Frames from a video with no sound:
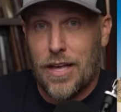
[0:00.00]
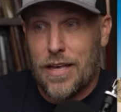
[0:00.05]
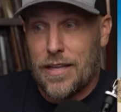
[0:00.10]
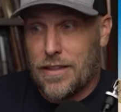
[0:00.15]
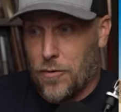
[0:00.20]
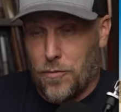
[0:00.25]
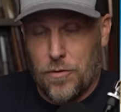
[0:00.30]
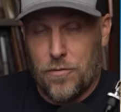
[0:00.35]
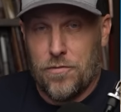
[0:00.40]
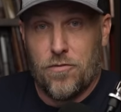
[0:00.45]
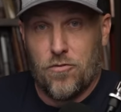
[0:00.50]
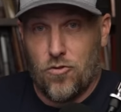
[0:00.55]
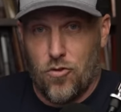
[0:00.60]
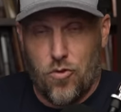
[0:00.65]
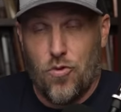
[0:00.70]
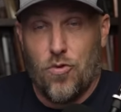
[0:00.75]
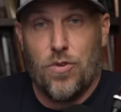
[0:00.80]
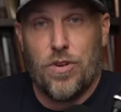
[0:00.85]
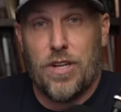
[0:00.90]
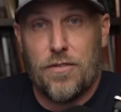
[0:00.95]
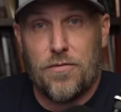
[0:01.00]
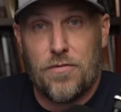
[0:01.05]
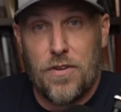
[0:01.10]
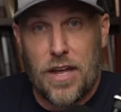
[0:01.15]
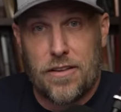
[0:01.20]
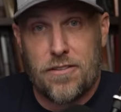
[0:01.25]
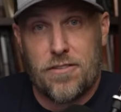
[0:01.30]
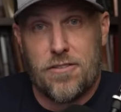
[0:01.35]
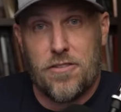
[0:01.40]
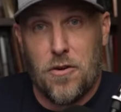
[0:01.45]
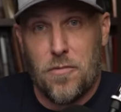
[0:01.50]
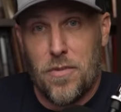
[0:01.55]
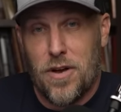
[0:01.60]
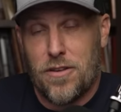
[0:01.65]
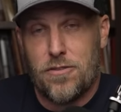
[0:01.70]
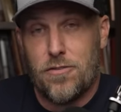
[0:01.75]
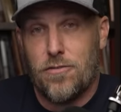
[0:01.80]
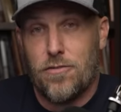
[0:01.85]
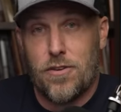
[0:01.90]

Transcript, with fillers: that would truly flex their muscles